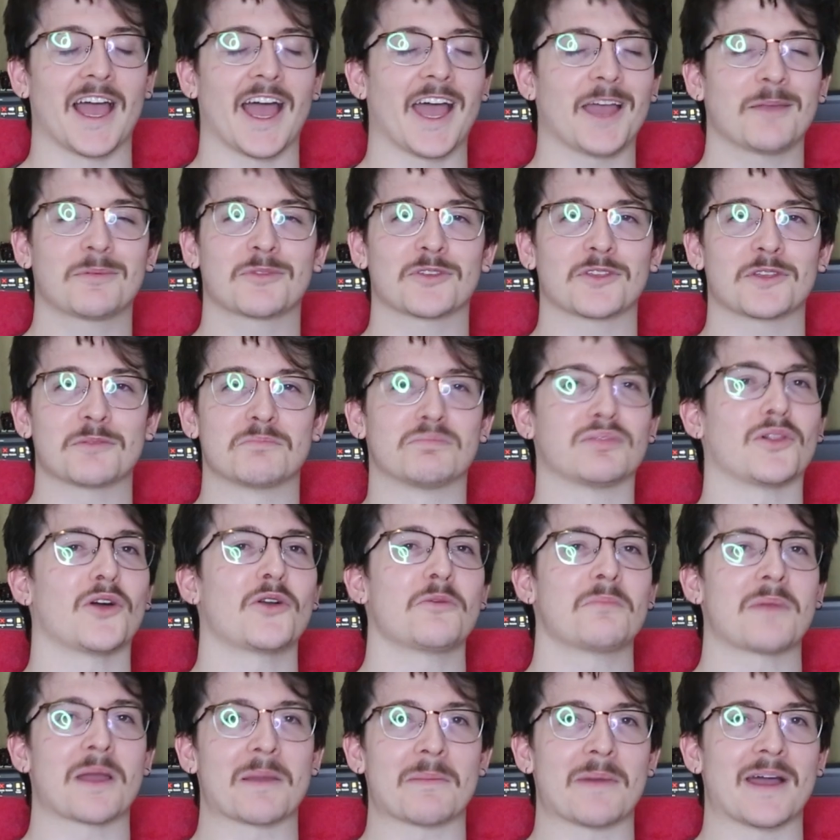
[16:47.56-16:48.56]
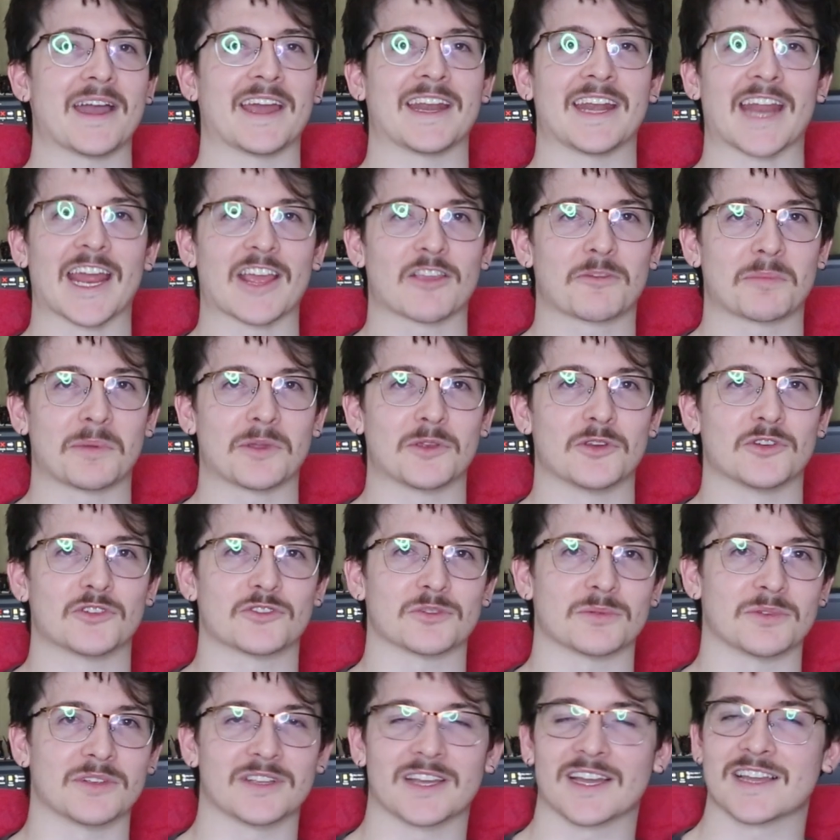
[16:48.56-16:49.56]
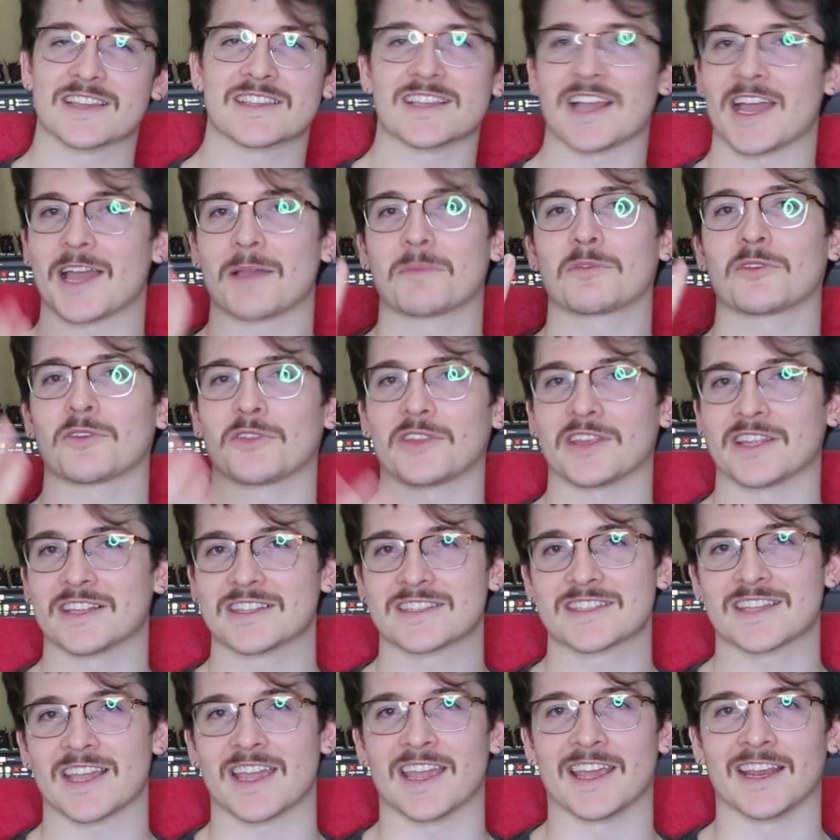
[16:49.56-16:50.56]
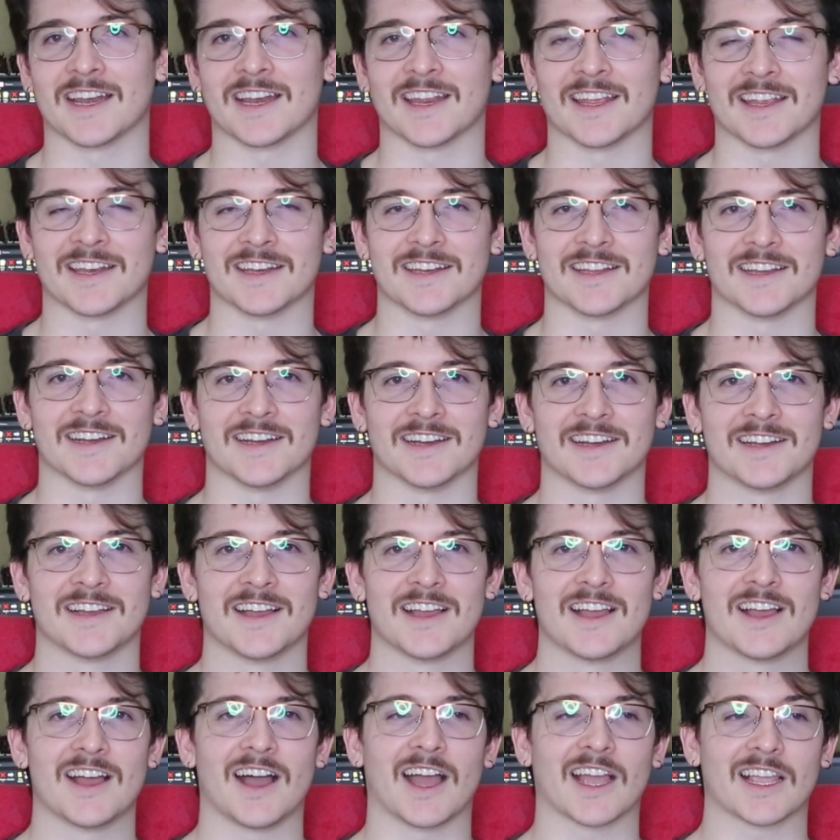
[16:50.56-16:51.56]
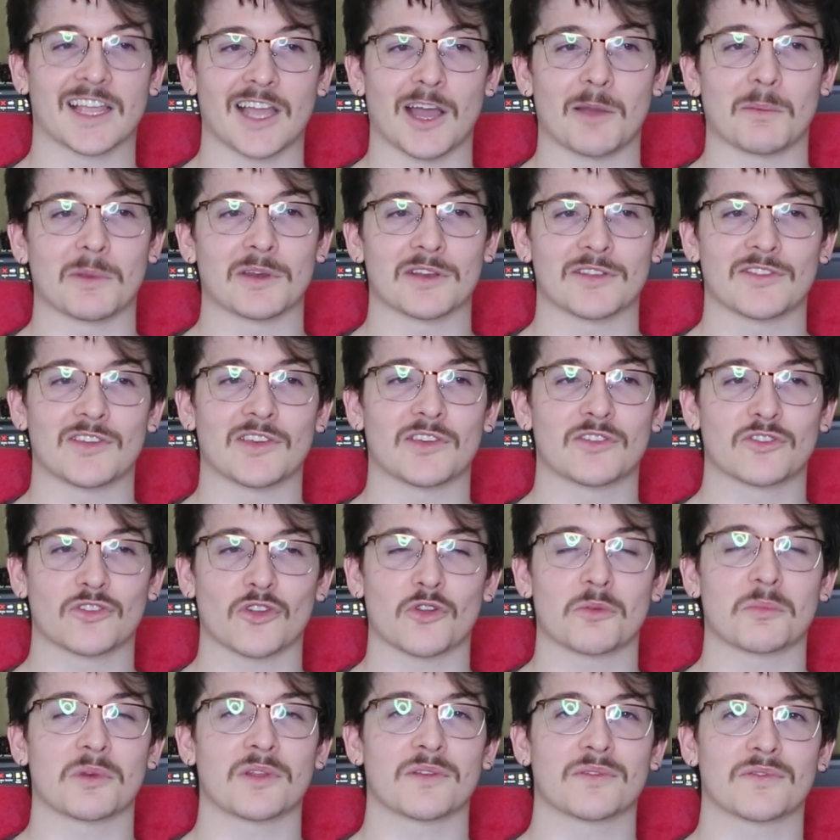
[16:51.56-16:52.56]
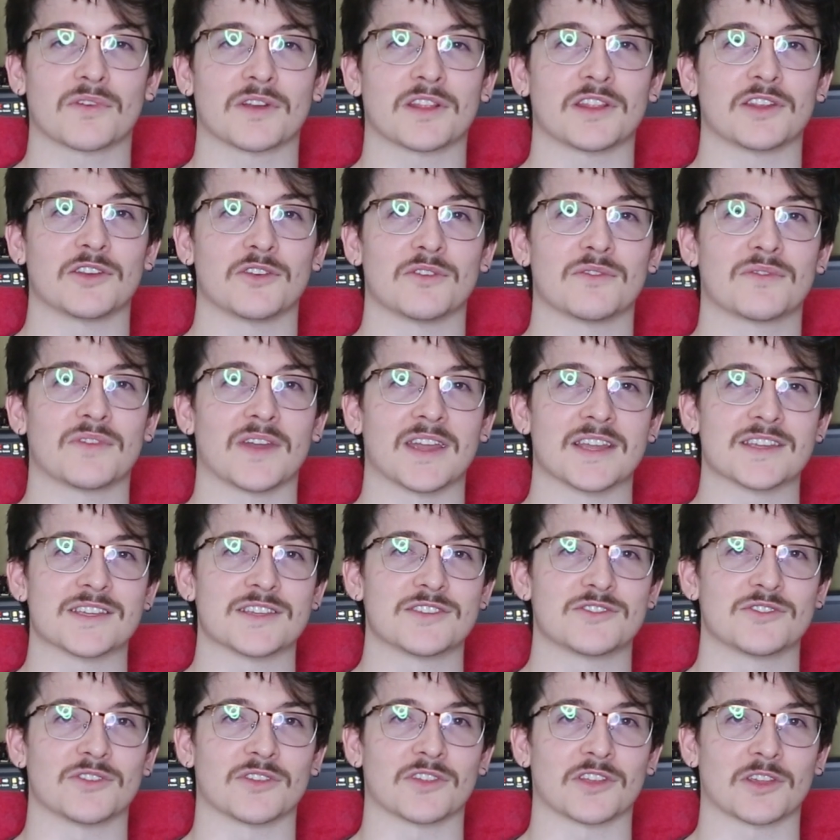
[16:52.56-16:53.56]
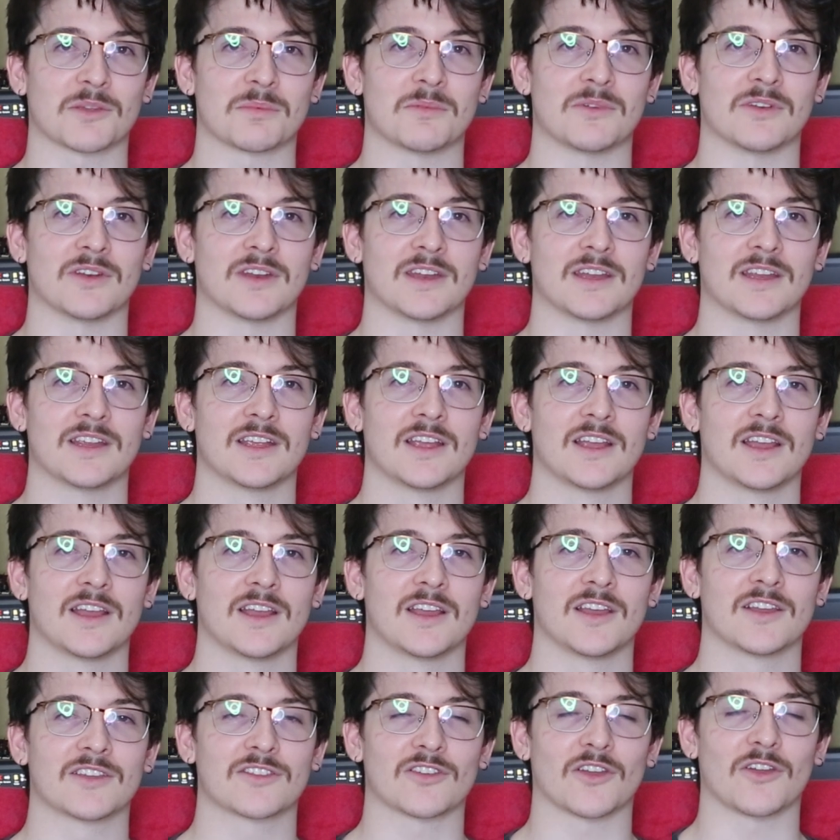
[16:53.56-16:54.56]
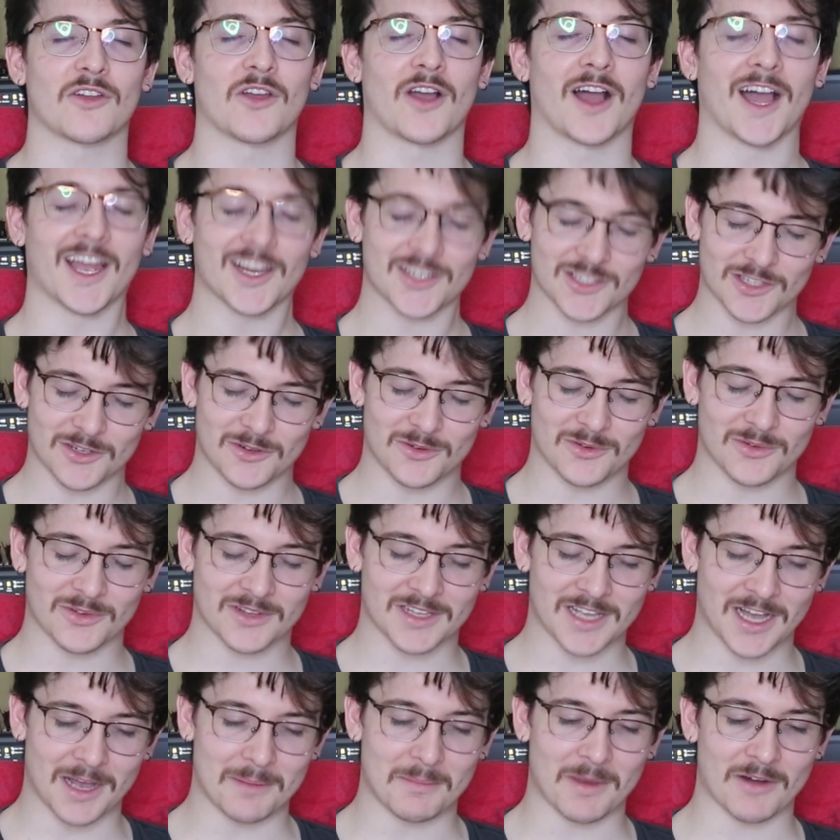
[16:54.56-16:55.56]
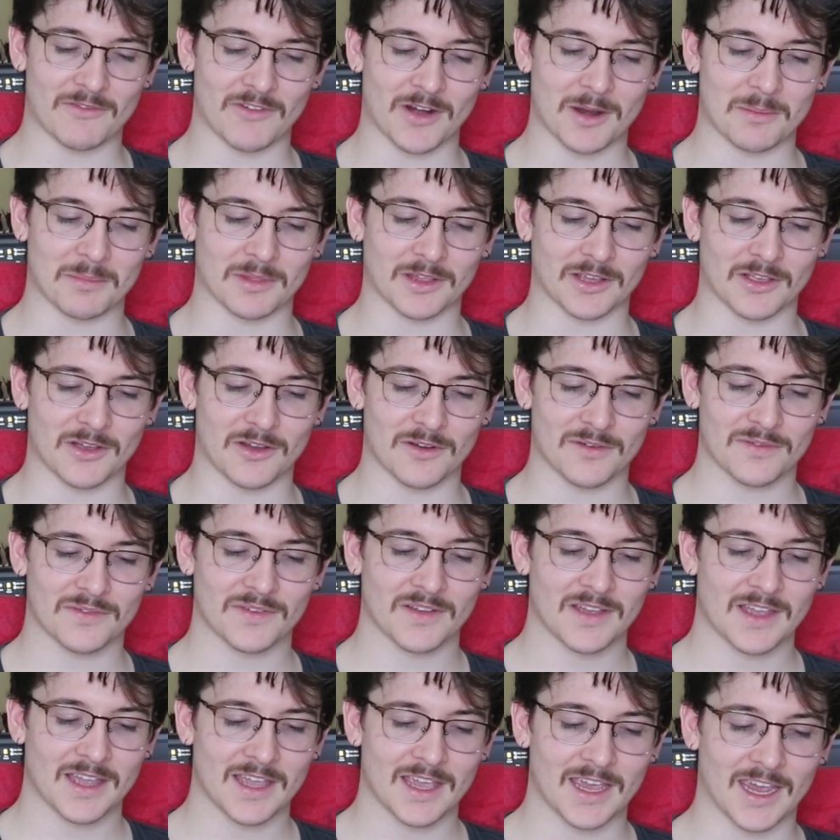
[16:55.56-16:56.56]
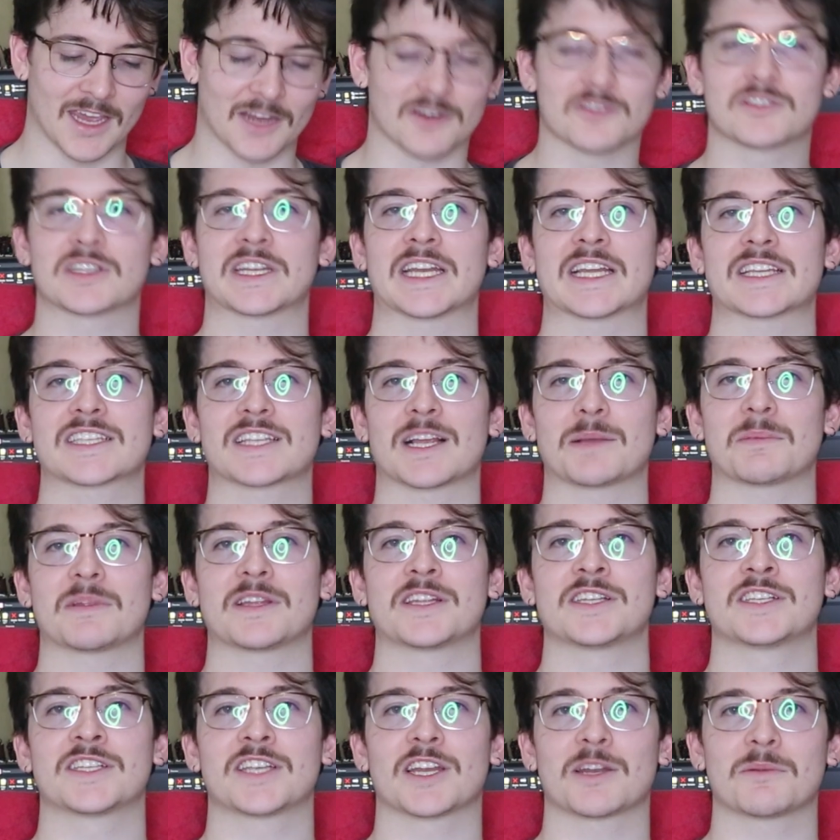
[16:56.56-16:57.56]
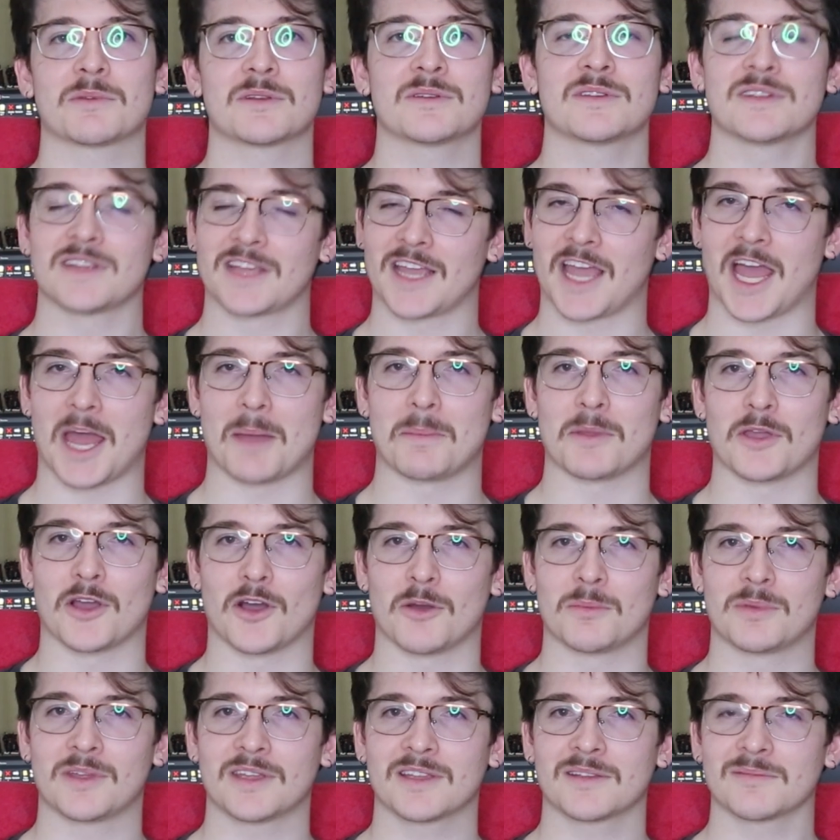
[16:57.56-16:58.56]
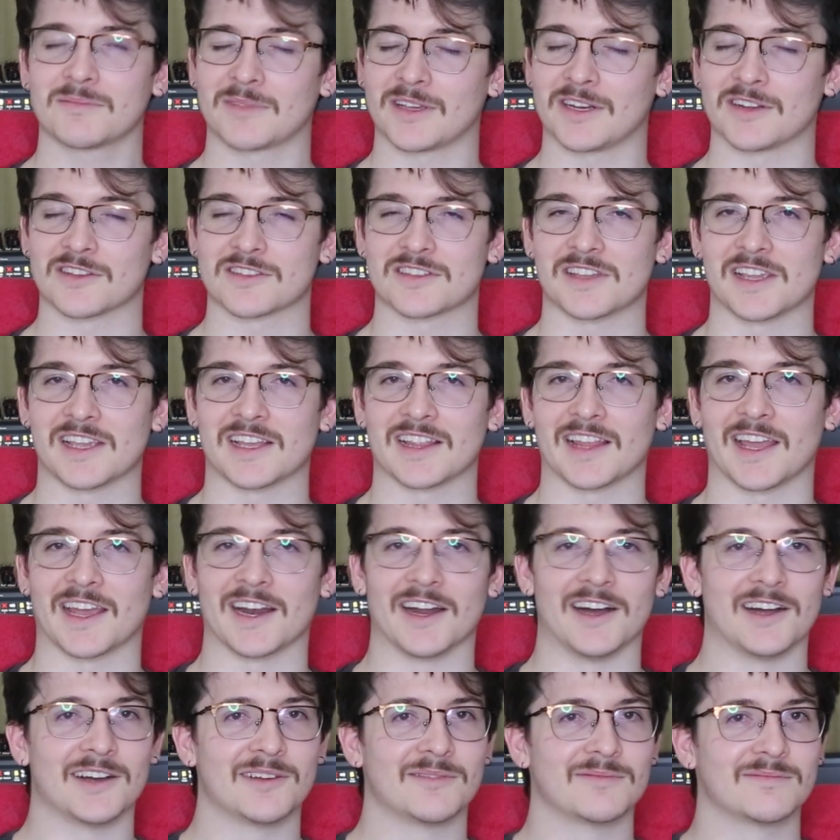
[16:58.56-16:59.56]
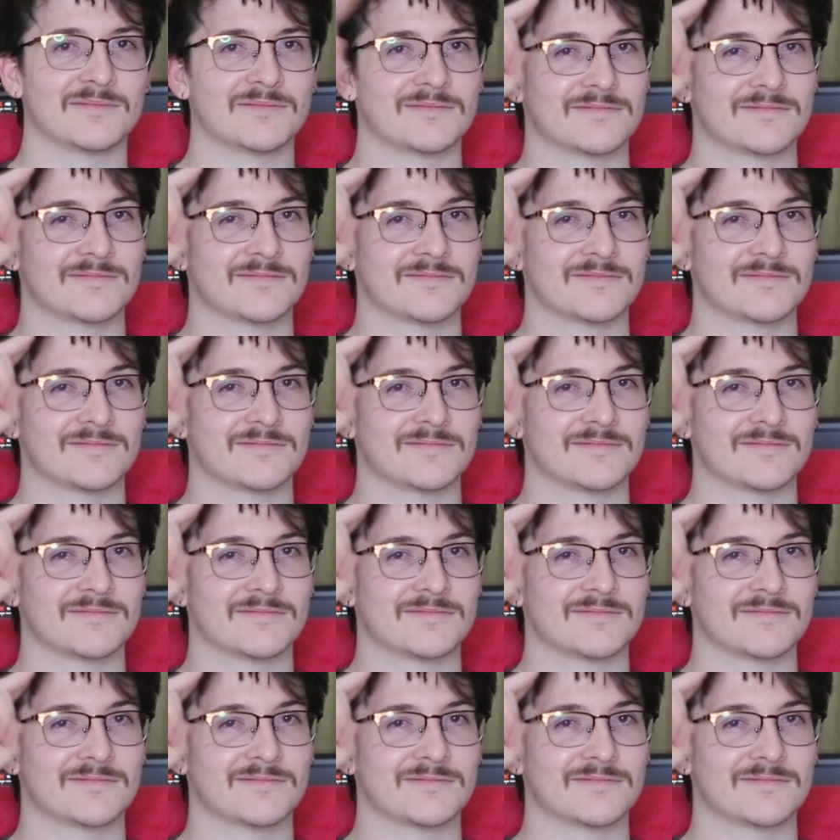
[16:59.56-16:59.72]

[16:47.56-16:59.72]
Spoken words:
absolutely blew my mind as per usual. You guys are absolutely insane, and I can't wait to see so many friendly new faces join the community. So I shall cut my rambling off, and until next time, ladies and gentlemen, happy hobbying, and I'll see you later.